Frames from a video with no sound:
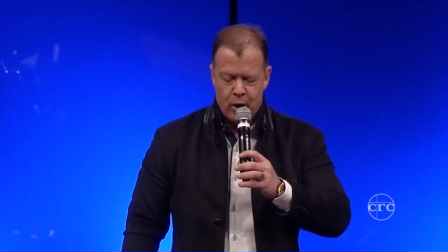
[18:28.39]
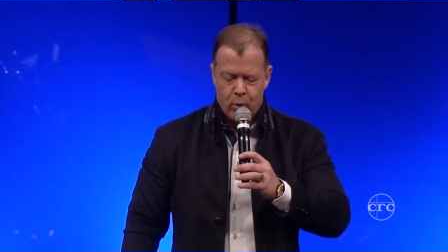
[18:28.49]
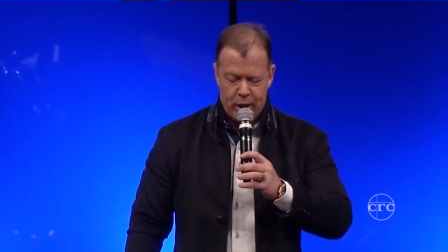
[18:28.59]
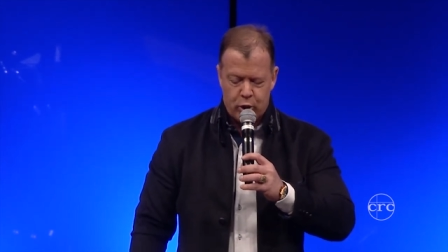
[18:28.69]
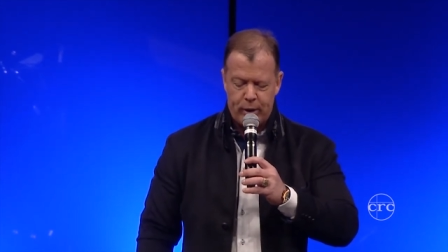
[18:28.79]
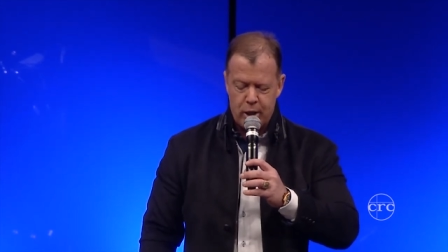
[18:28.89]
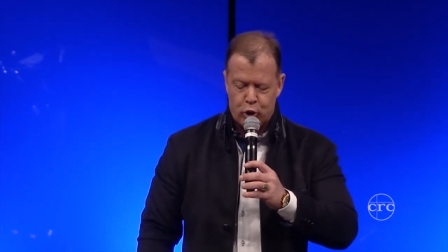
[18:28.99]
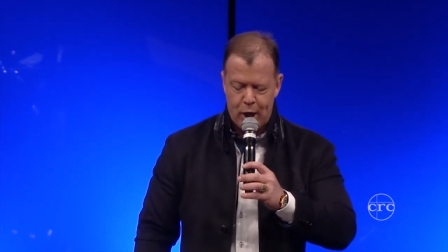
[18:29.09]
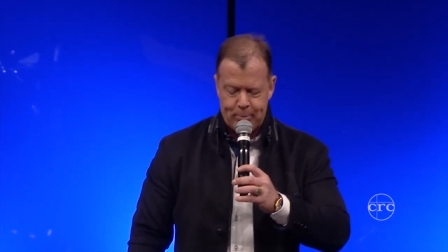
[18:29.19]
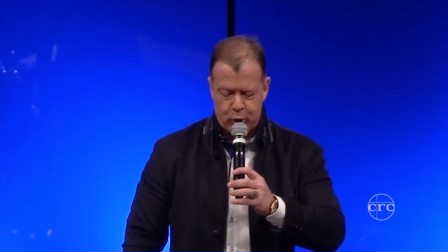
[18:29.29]
1 Corinthians
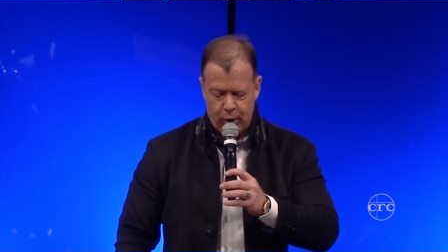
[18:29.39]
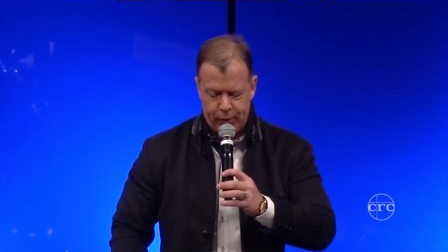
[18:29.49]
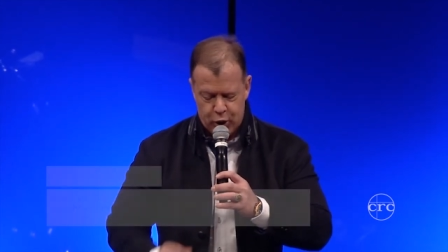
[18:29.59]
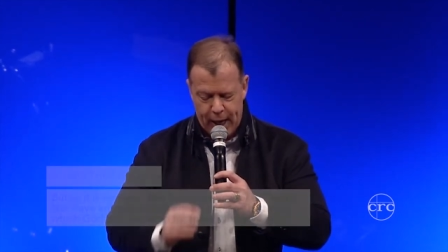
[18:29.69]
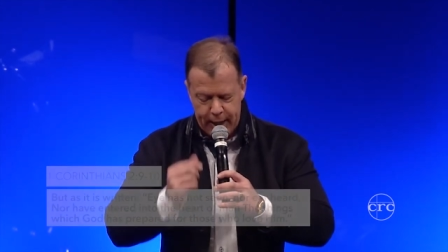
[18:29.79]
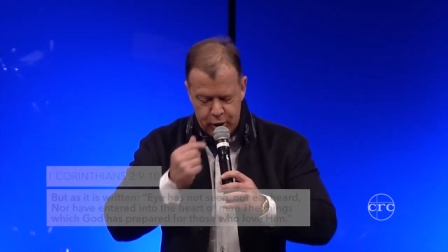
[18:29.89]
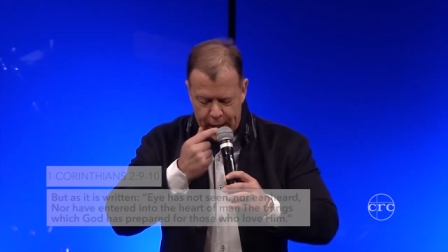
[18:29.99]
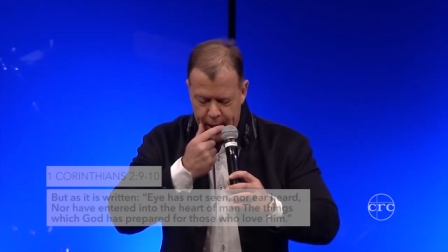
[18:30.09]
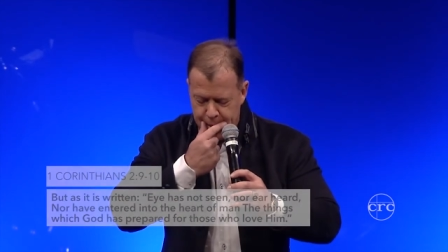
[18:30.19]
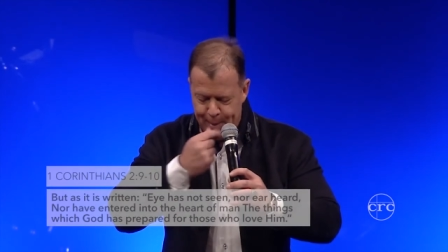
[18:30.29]
chapter 2, verse 9 and
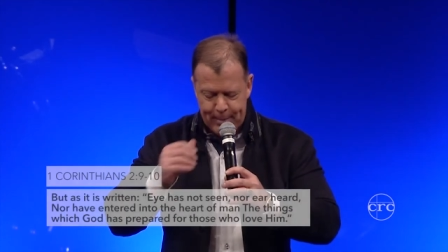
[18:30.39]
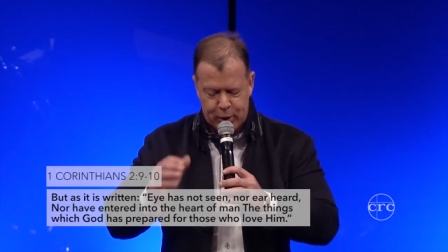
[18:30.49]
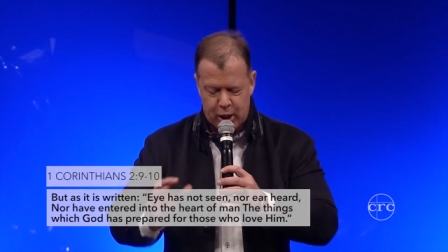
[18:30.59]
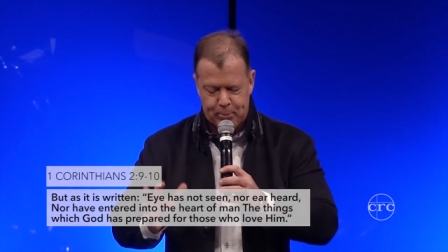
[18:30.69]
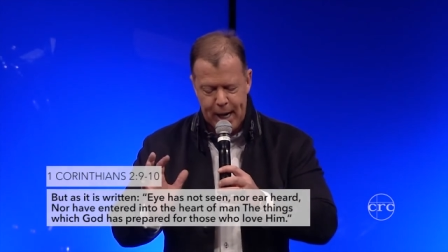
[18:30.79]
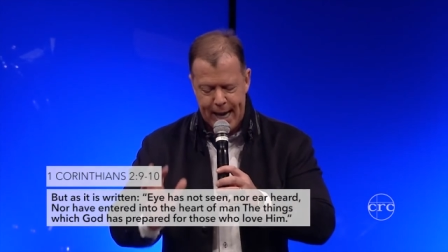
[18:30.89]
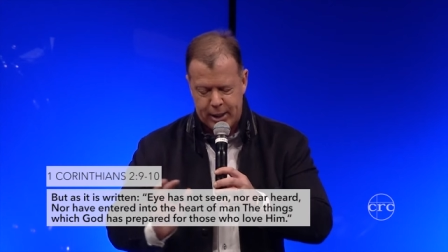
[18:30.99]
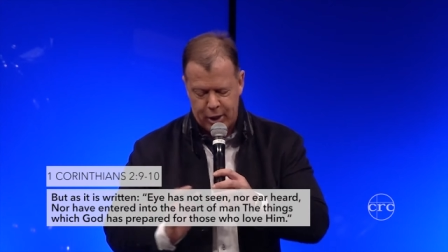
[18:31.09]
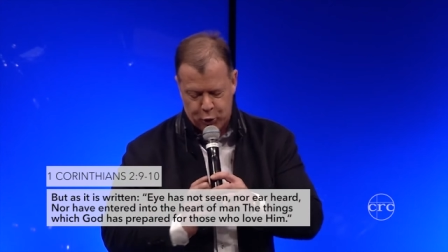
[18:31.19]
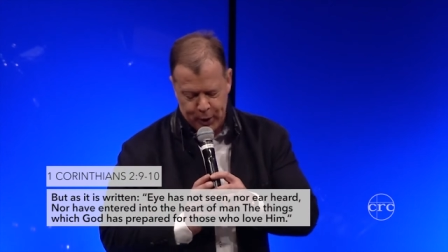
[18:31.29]
10, the Bible says, But as
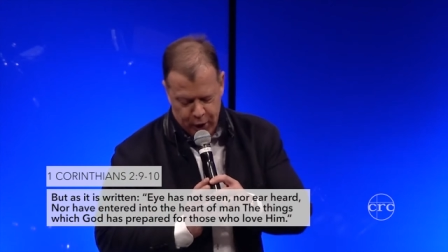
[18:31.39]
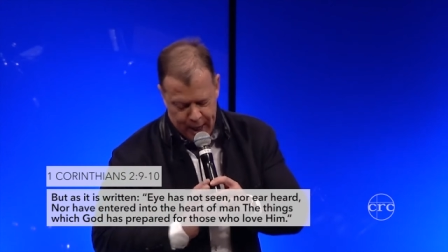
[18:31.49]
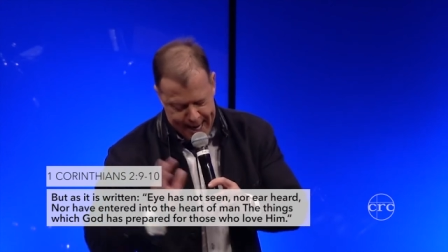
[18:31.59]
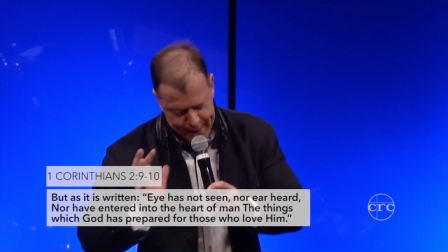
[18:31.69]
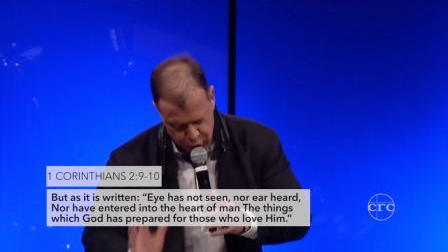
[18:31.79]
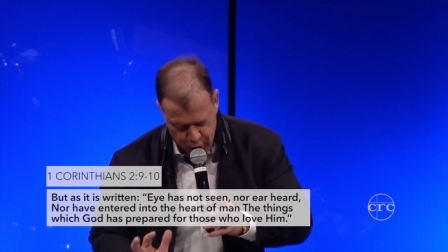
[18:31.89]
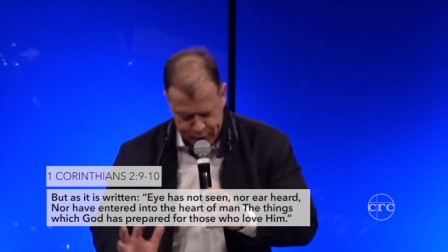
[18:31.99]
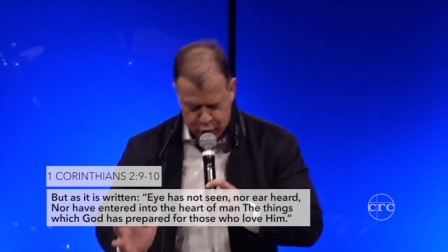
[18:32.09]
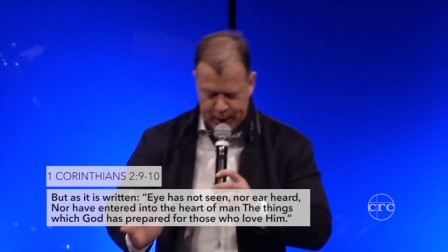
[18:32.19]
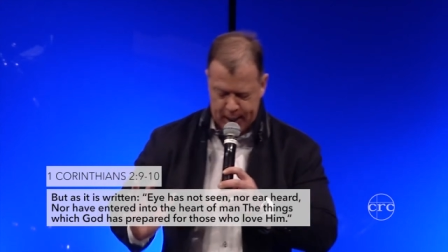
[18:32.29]
it is written, eye has
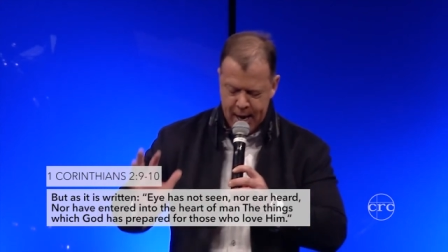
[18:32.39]
not seen,